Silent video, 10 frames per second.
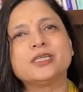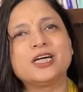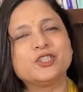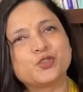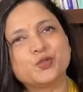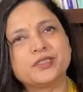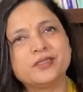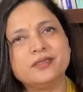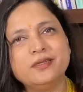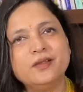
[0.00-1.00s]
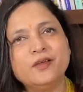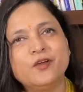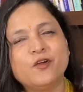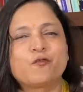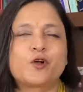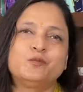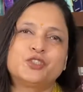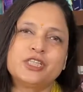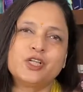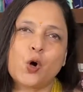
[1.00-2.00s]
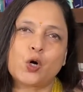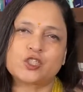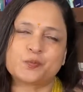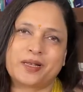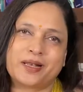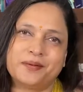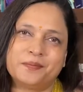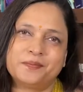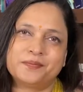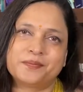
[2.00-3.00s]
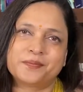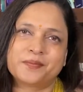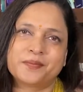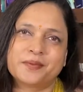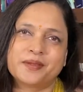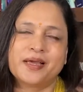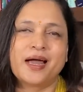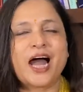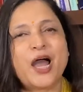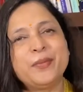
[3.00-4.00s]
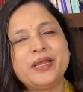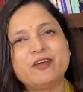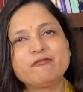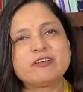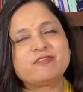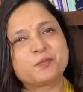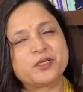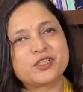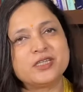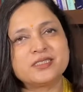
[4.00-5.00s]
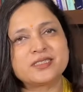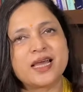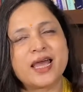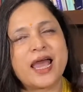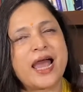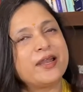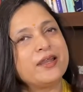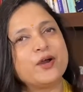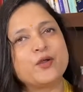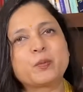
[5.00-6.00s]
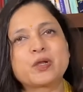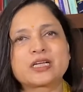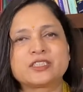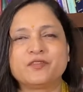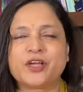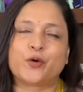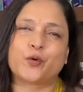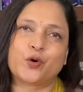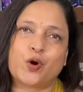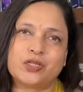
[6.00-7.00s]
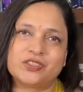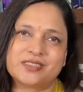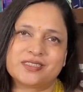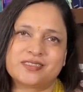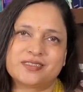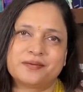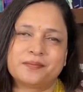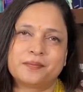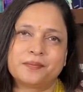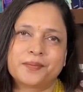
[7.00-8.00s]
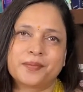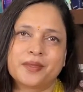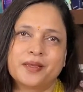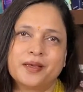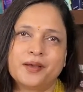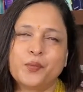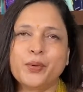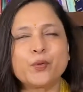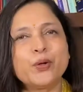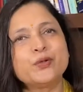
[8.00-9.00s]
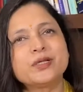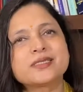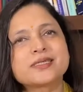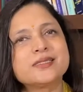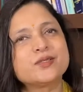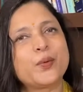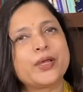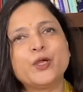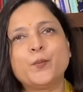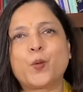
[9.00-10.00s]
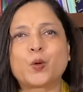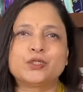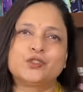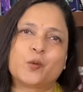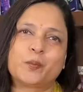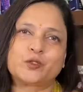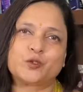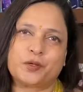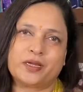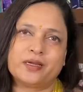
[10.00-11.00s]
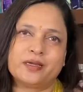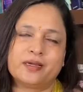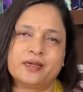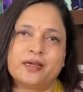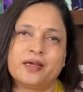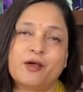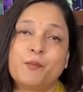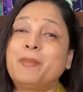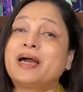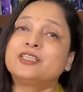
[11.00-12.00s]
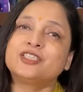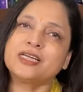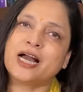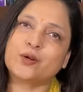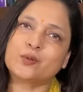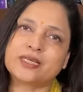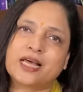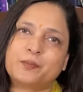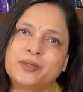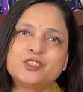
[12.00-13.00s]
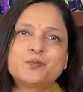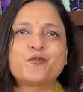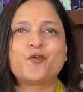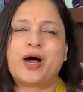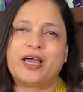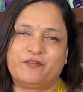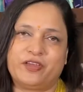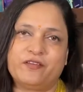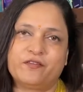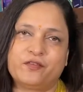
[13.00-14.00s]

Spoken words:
Anshu Jindal from Jindal Hospital. I'm an IVF specialist and a reproductive endocrinologist. We are going to discuss a very important topic today, managing hydrosalpinx before IVF.